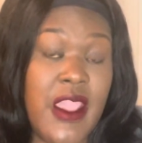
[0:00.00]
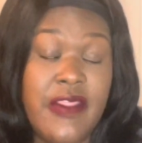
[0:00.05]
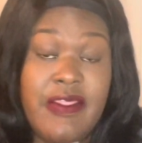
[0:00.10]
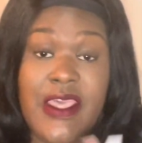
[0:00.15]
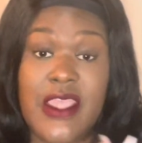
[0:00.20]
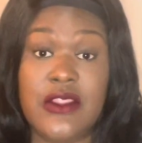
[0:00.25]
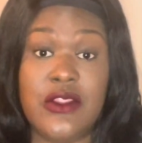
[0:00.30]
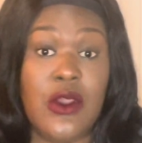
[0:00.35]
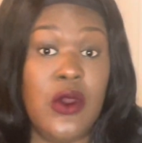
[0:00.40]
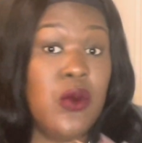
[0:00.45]
and
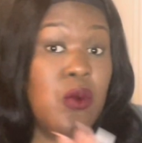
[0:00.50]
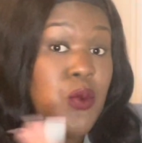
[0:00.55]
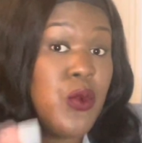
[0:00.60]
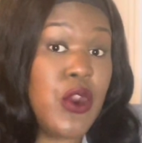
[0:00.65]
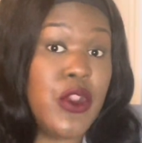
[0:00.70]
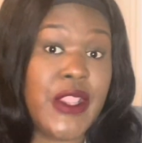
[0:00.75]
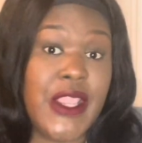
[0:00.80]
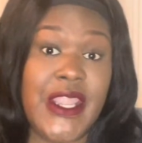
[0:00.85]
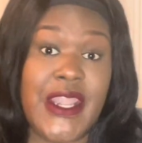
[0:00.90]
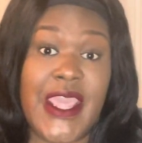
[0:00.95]
that don't
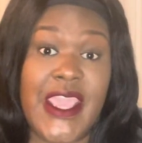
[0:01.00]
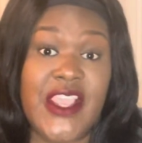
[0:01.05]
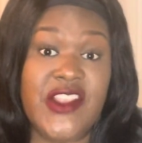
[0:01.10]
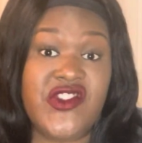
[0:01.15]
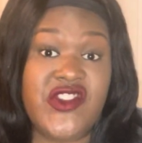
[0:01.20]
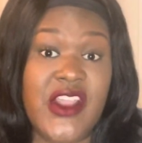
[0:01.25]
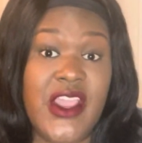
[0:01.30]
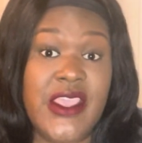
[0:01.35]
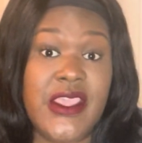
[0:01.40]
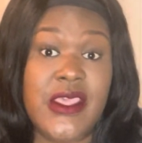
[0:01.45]
work in
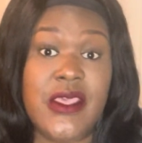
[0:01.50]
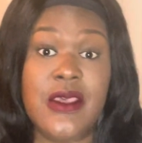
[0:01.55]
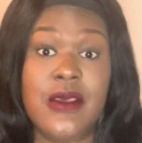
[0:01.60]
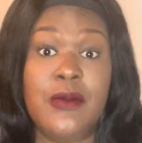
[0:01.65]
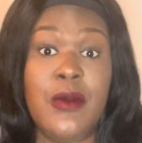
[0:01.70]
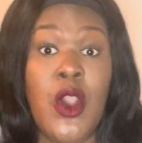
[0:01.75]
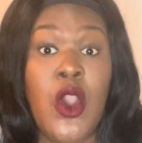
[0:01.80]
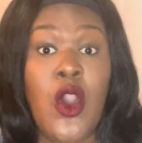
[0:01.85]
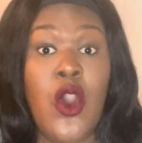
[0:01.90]
HIM